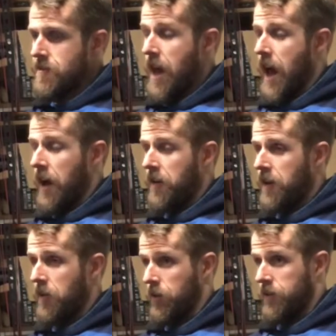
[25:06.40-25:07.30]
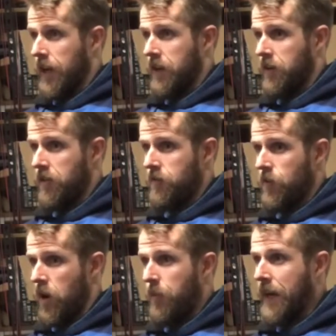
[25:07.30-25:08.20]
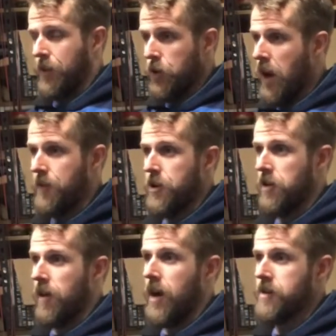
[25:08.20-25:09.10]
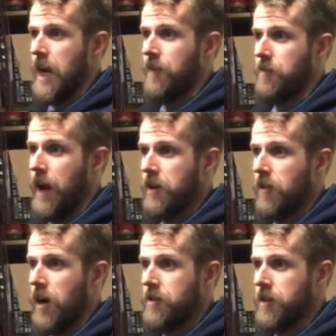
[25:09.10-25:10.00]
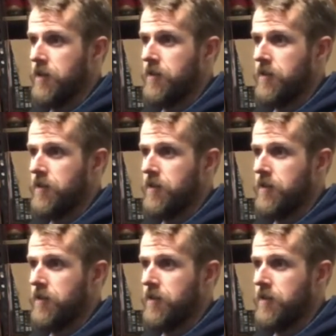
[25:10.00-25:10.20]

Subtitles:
Yeah, it looks like a bike that you have in your garage and I have in my garage, and